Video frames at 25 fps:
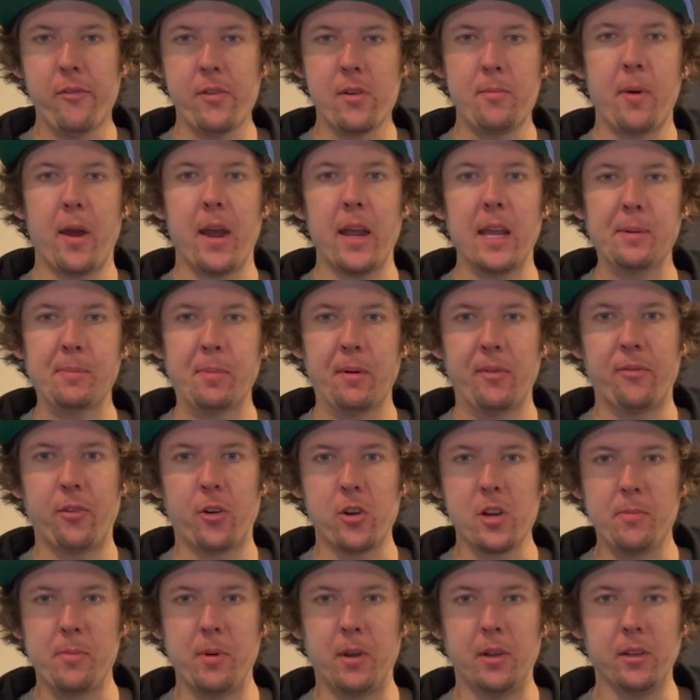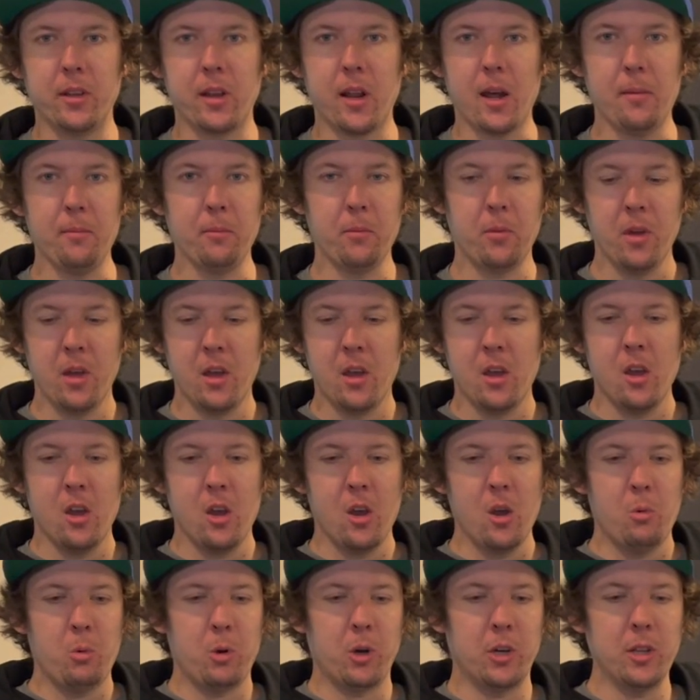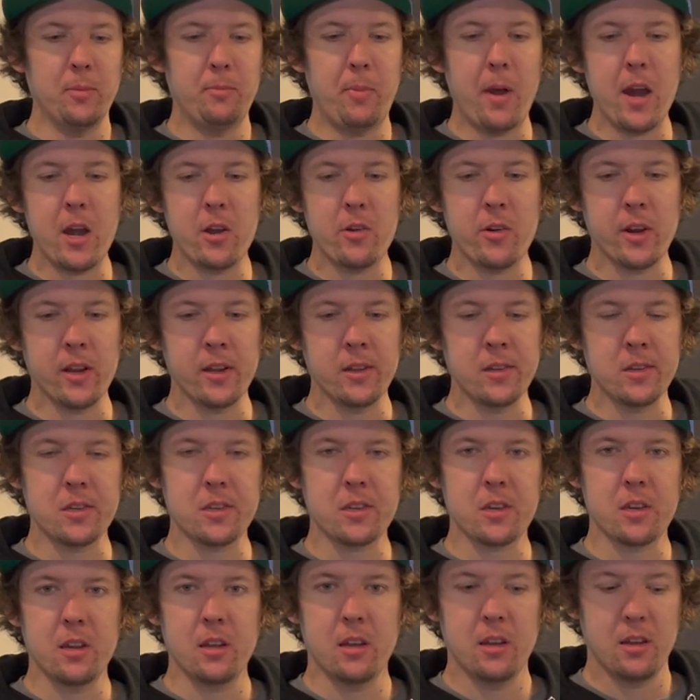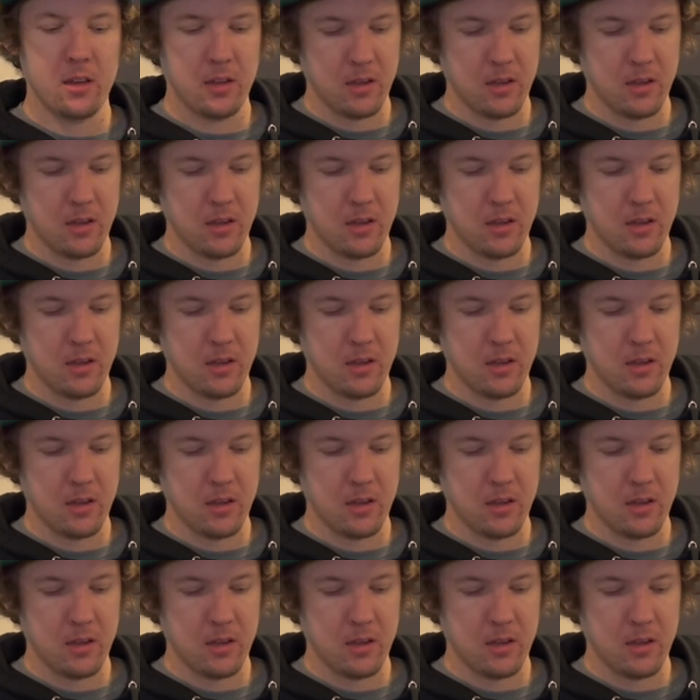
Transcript: your bike before you build it up? Well, the bearings,